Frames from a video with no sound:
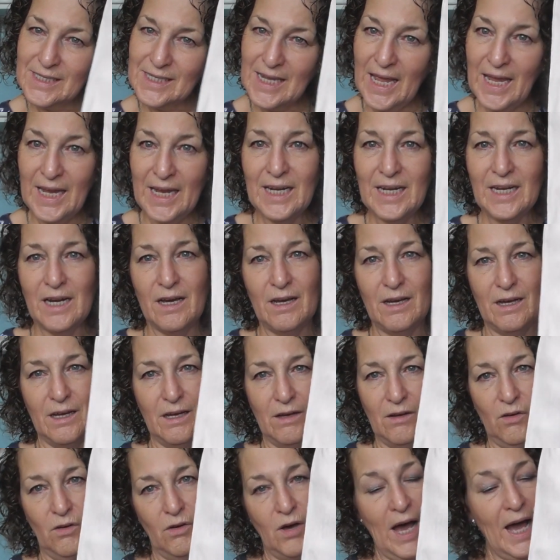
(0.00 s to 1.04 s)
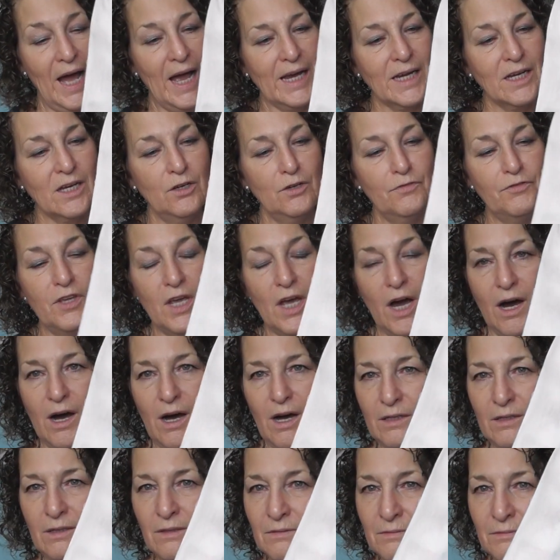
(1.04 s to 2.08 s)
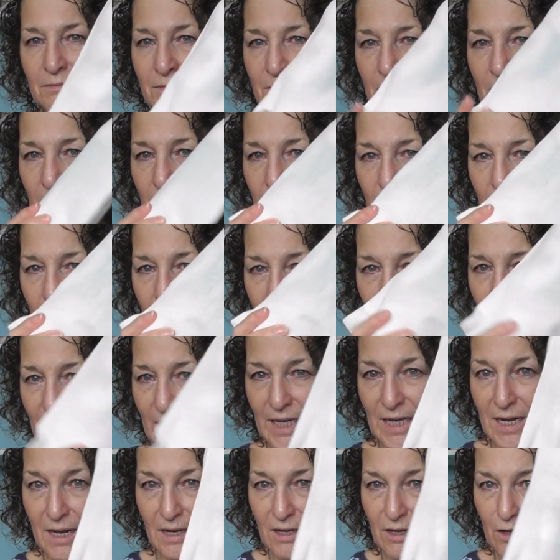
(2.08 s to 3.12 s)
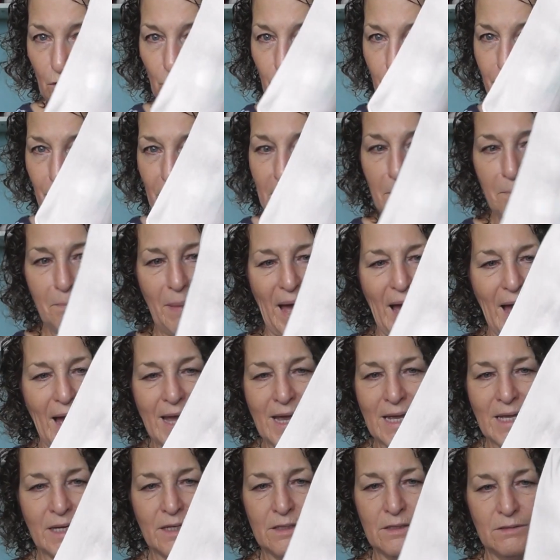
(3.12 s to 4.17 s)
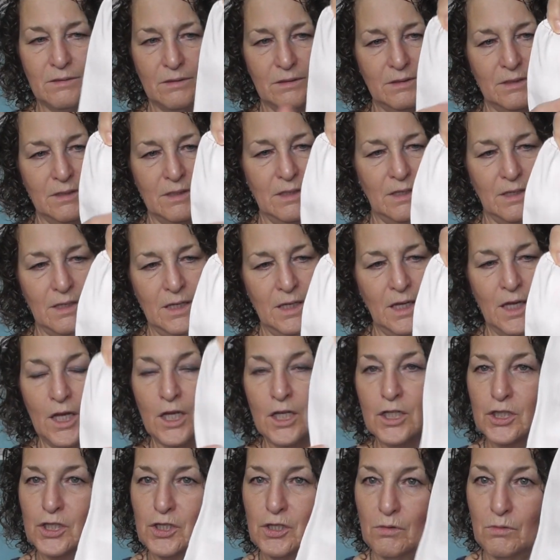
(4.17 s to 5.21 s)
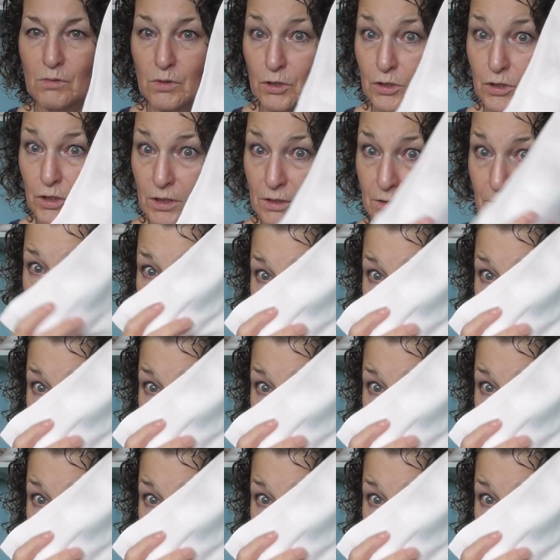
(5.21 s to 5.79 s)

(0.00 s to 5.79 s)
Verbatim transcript: skein a hank of yarn in a lovely bag so I'm gonna